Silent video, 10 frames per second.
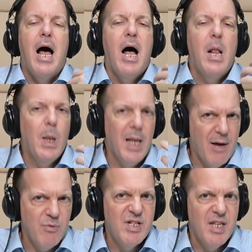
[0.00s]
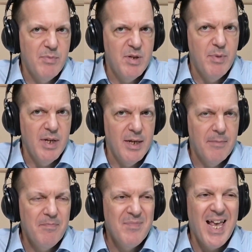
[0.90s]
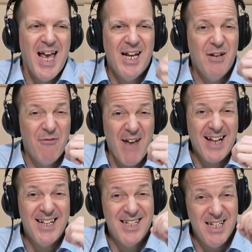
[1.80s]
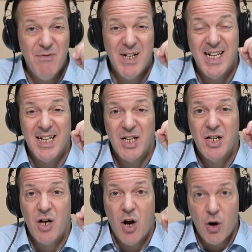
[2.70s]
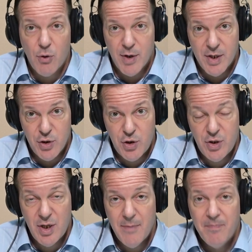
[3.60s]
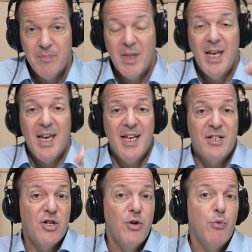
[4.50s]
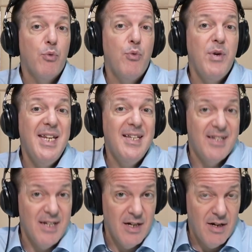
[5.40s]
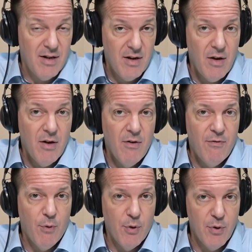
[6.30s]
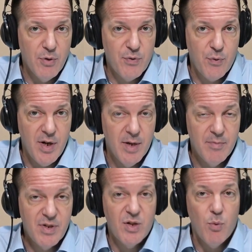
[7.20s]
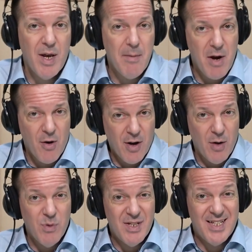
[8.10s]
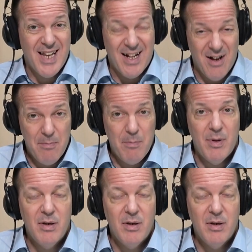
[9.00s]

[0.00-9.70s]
allows them to be. And in fact, it's even encouraged. It's the reason for those freedoms. The way America was set up